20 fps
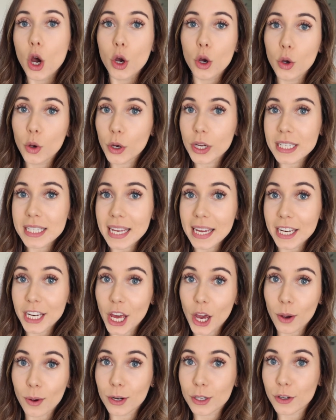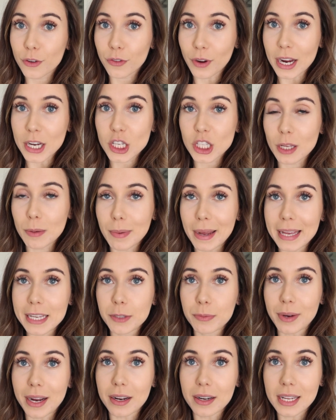who can say no to freshly
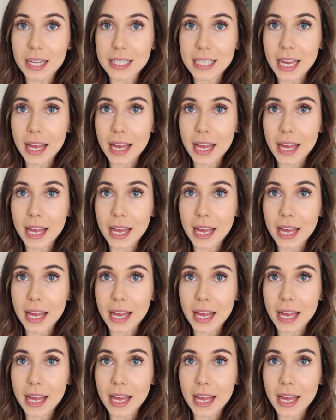baked brownies?